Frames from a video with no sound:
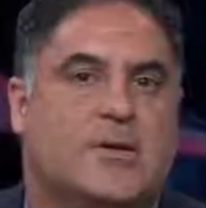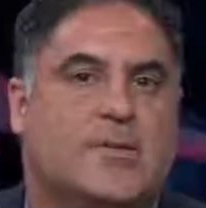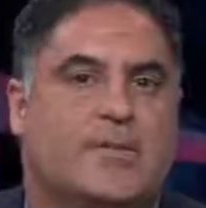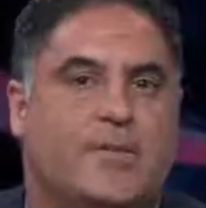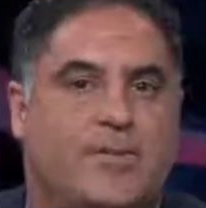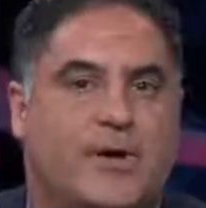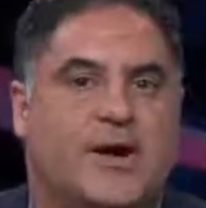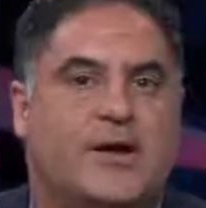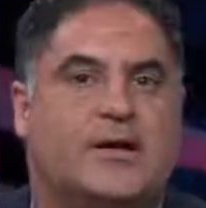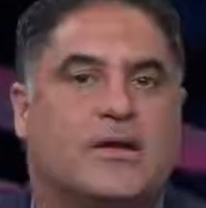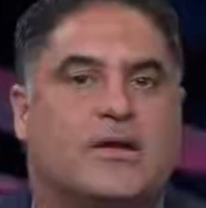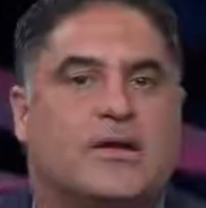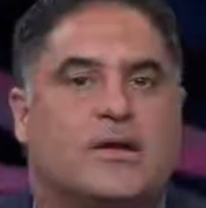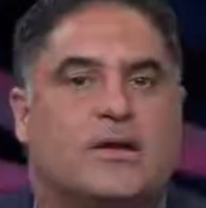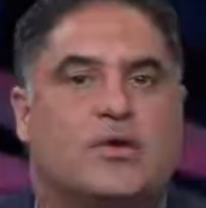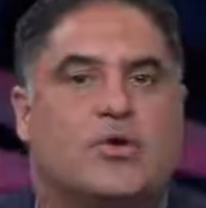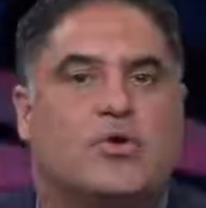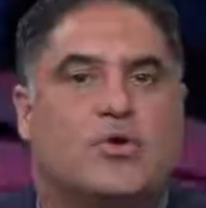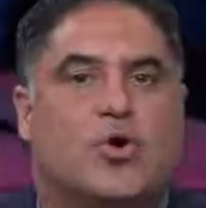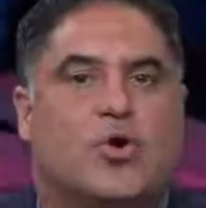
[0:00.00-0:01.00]
But
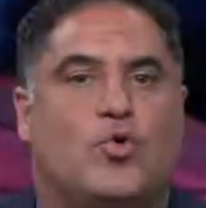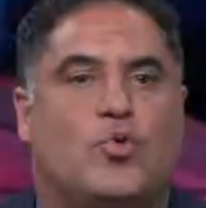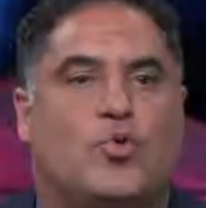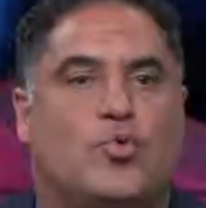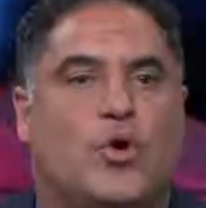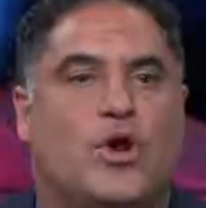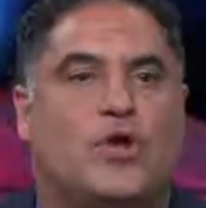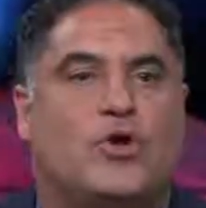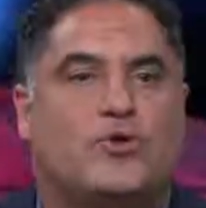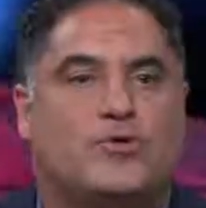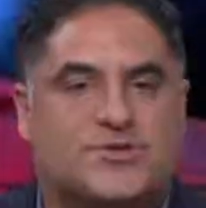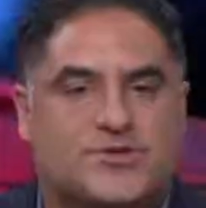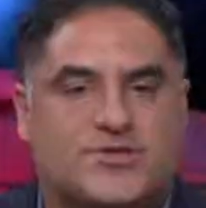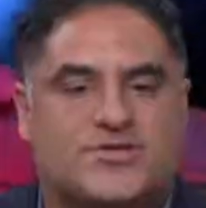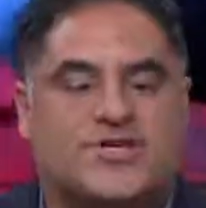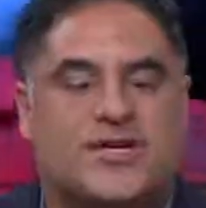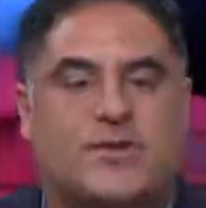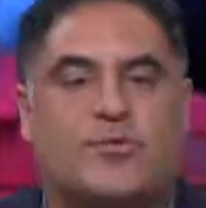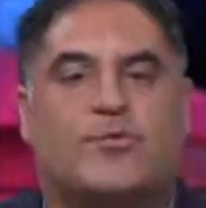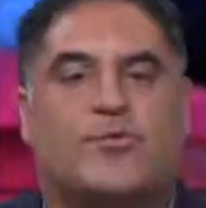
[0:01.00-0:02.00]
uh, when you
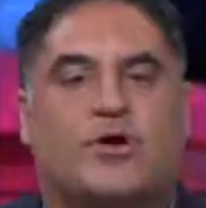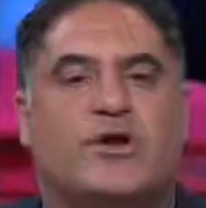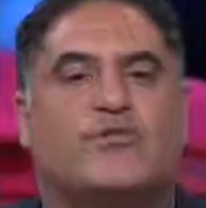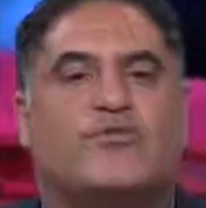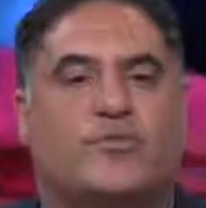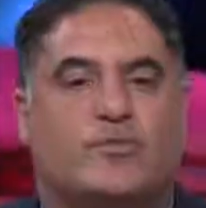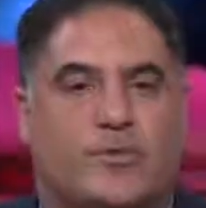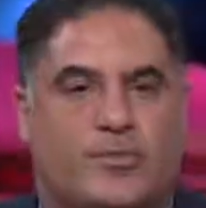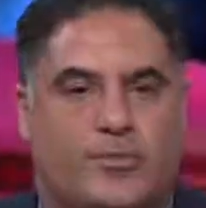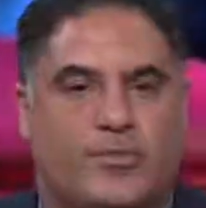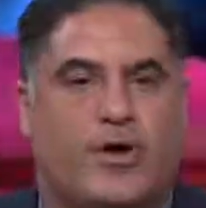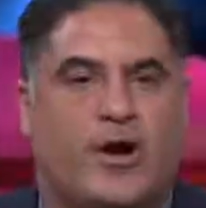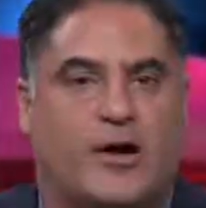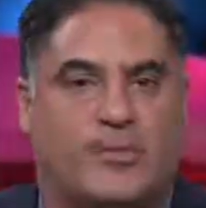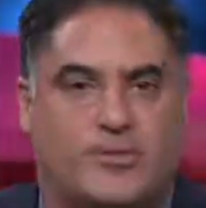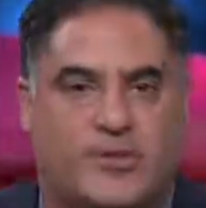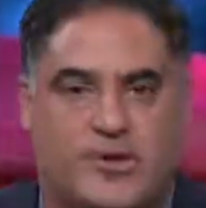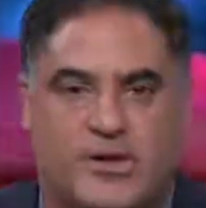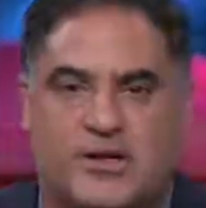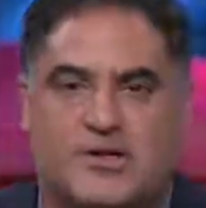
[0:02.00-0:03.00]
see him read from the
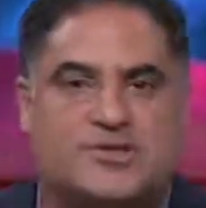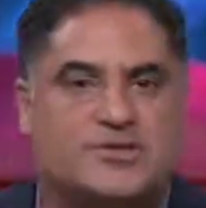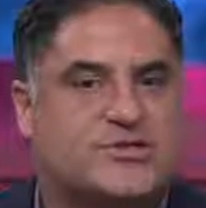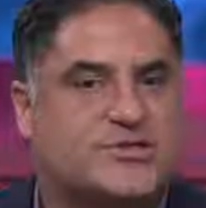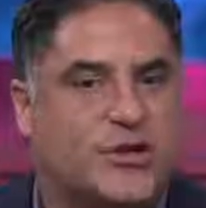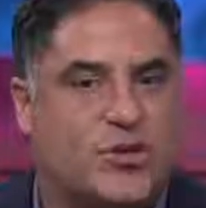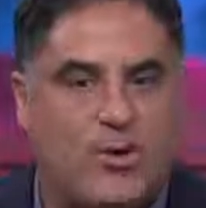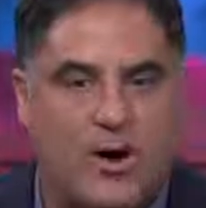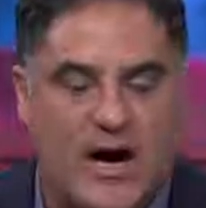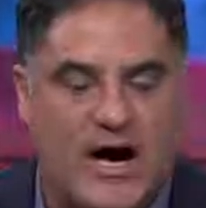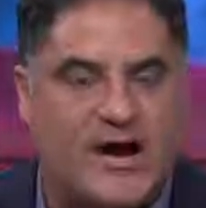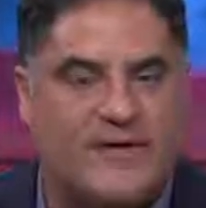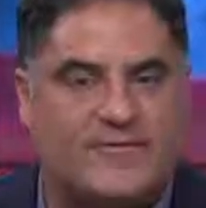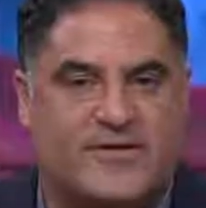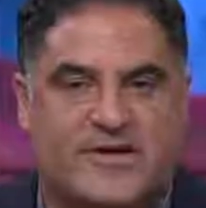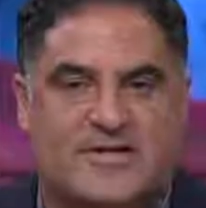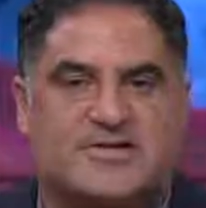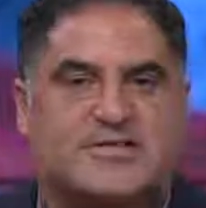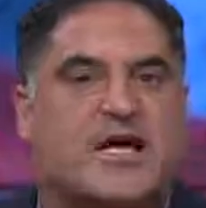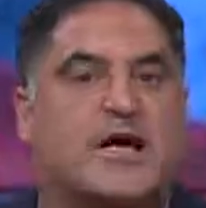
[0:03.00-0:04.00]
prompter, it's so
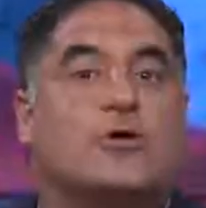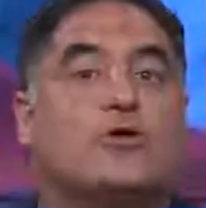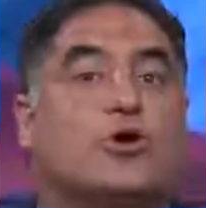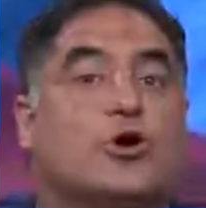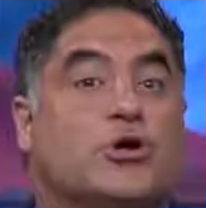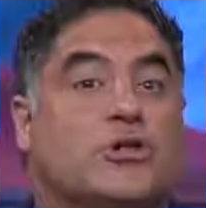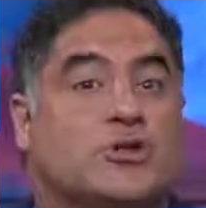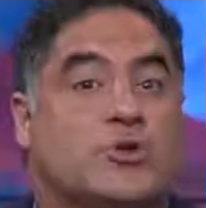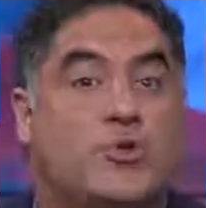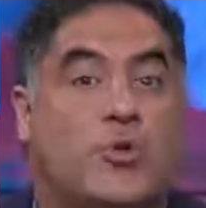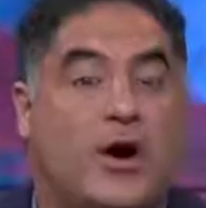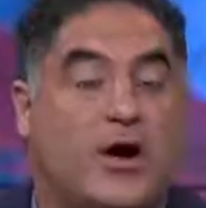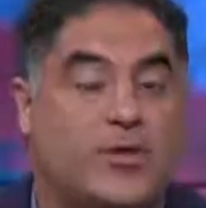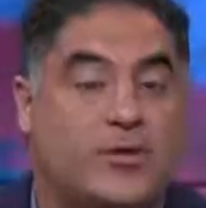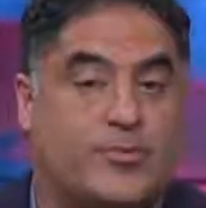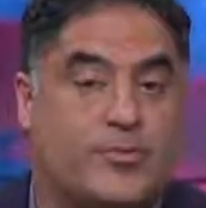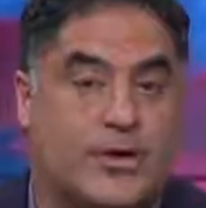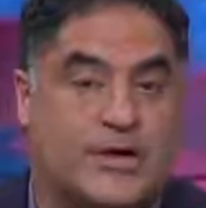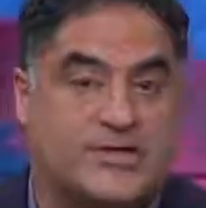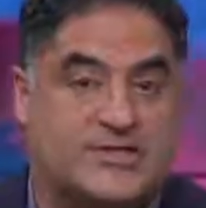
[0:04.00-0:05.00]
obvious. Now, look, do
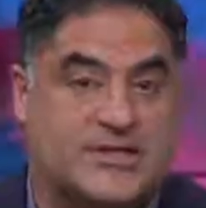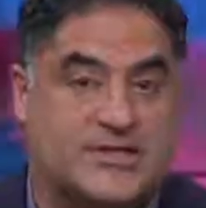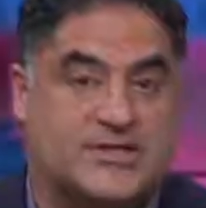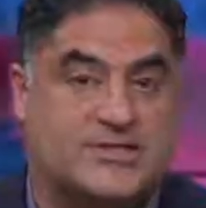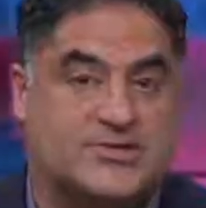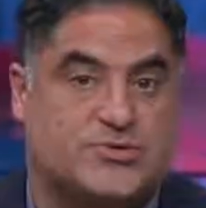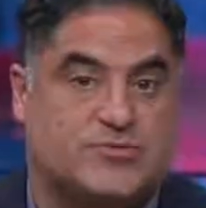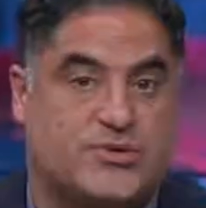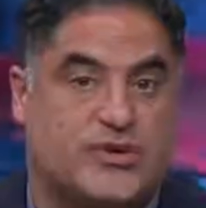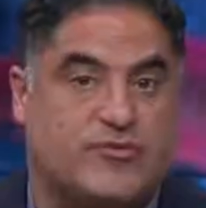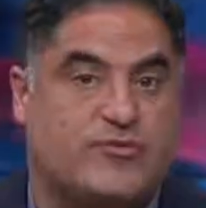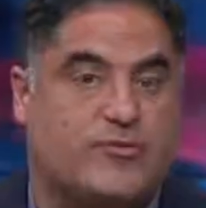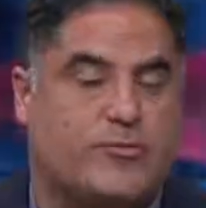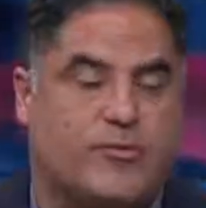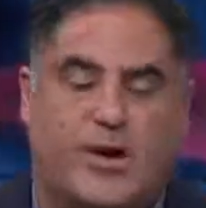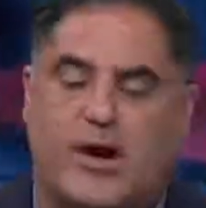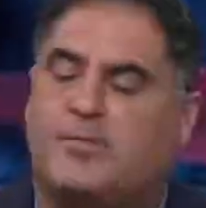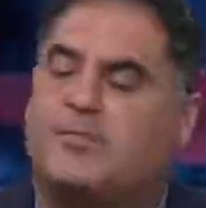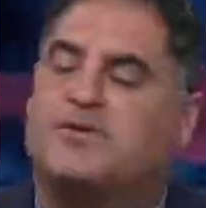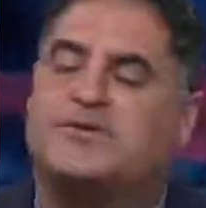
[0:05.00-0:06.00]
other presidents read from
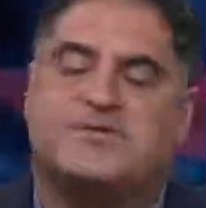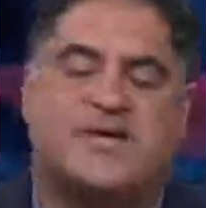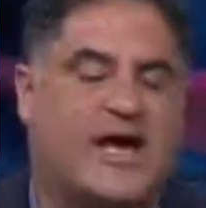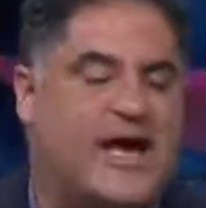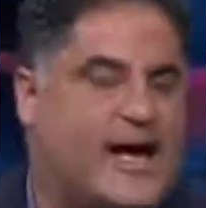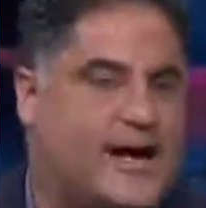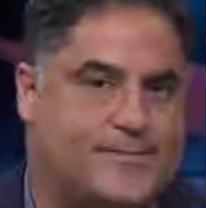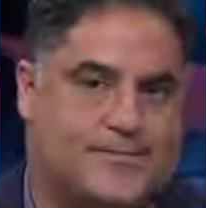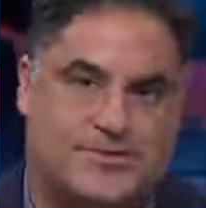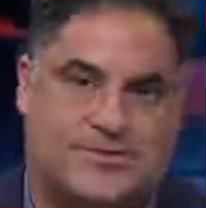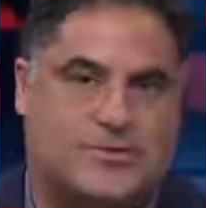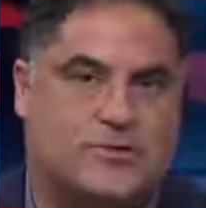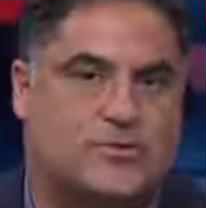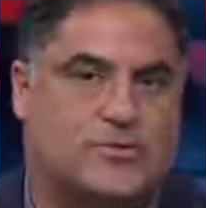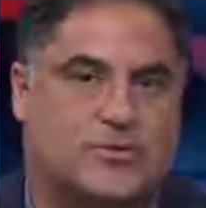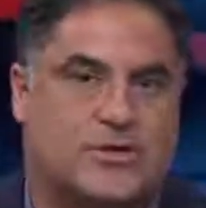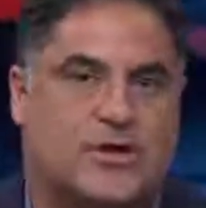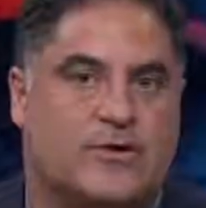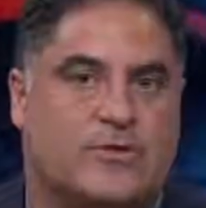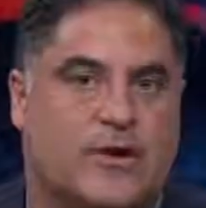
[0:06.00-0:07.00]
prompters?
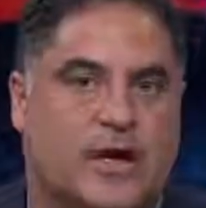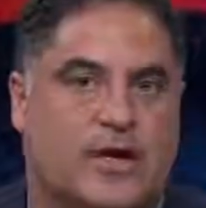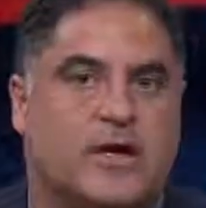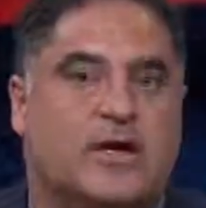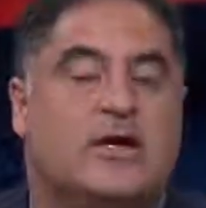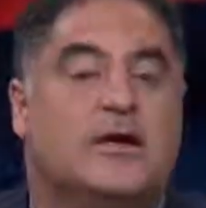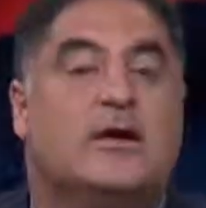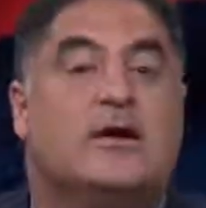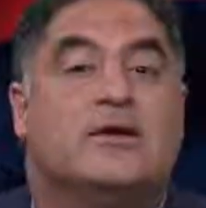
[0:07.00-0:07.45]
Absolutely, right?